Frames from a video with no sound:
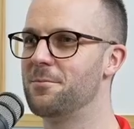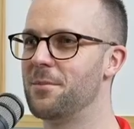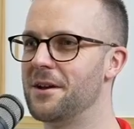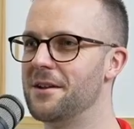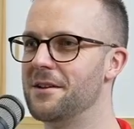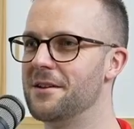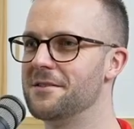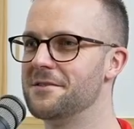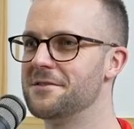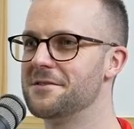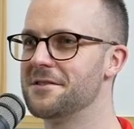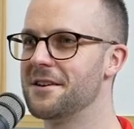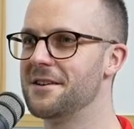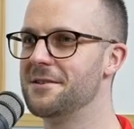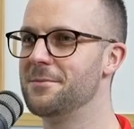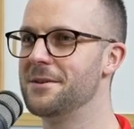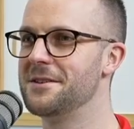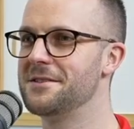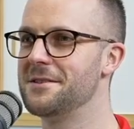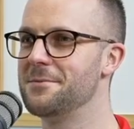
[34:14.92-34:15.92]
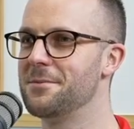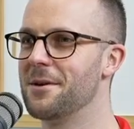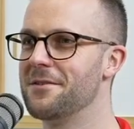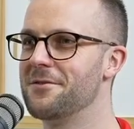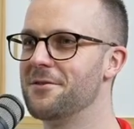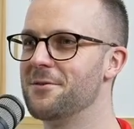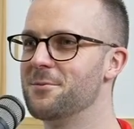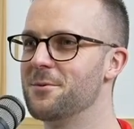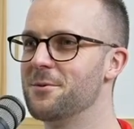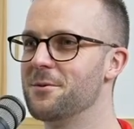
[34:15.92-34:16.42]
been and seen Messi play
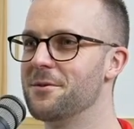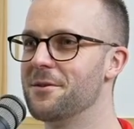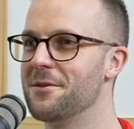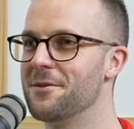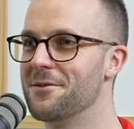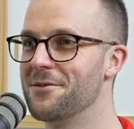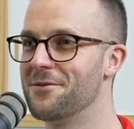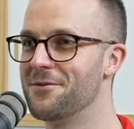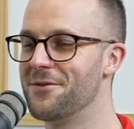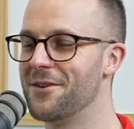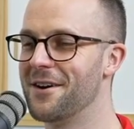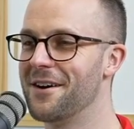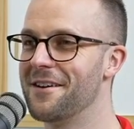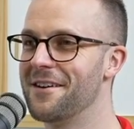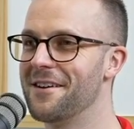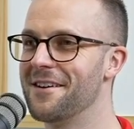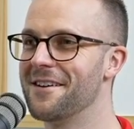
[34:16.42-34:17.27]
football? Yeah. Far got out.